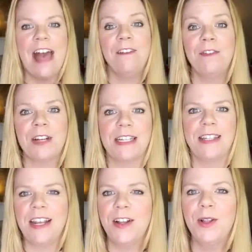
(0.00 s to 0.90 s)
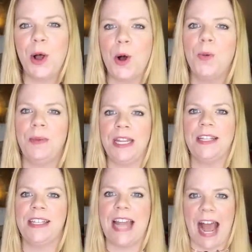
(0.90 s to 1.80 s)
Every single home
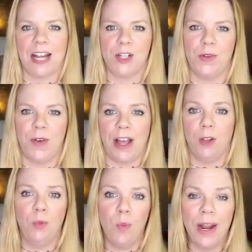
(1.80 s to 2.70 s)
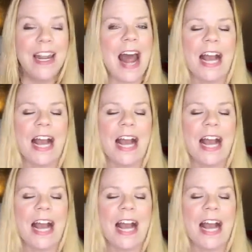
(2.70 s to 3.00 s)
needs an action file, and what an